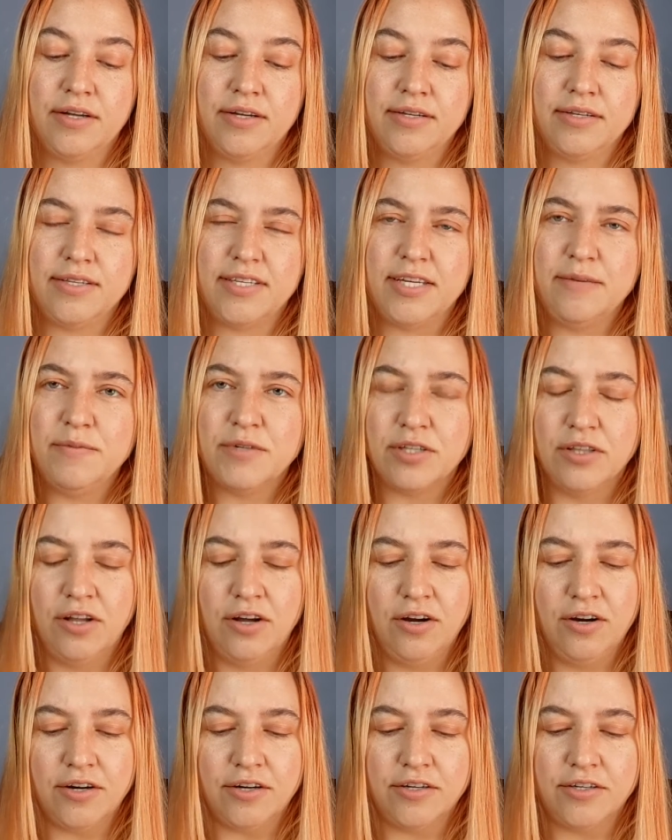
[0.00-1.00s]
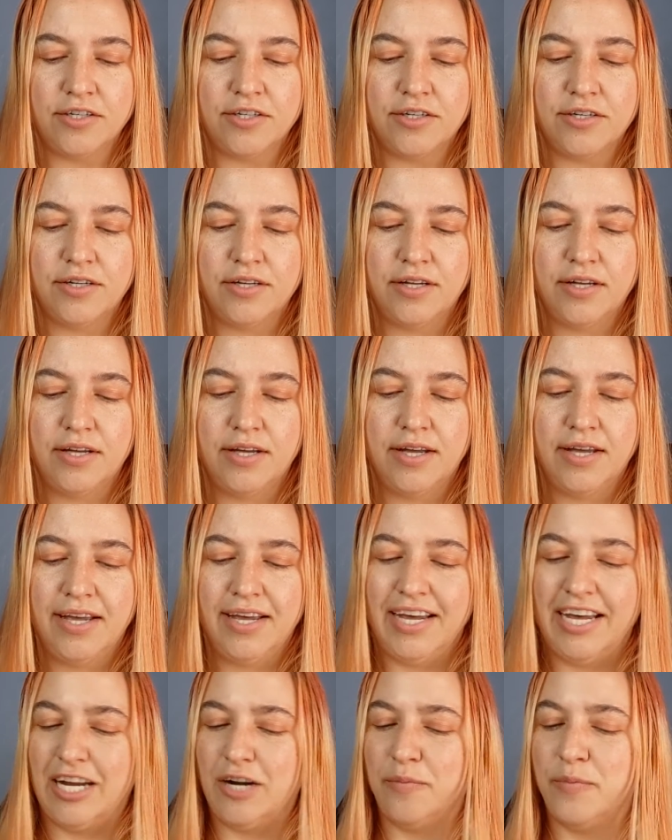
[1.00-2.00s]
Seemed large.
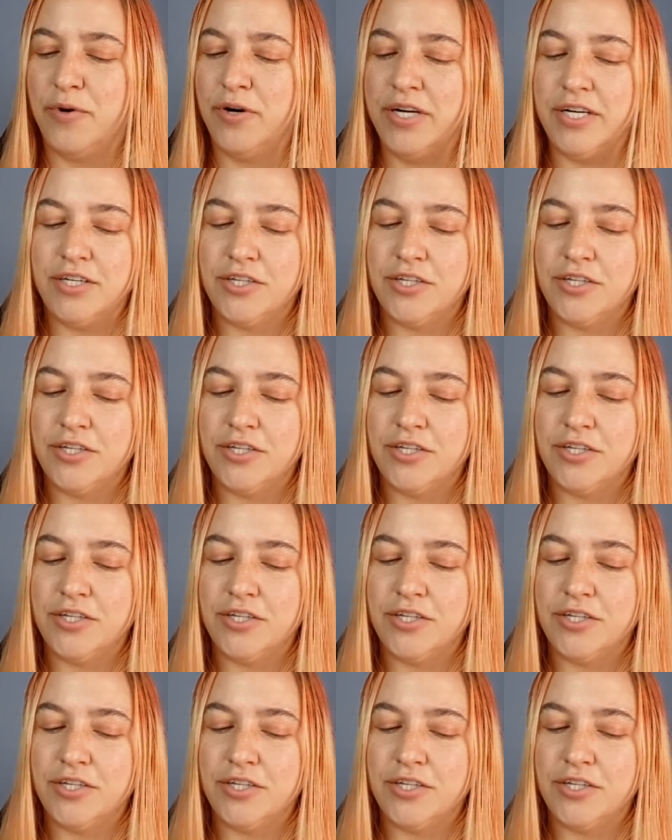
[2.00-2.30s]
And I'm pretty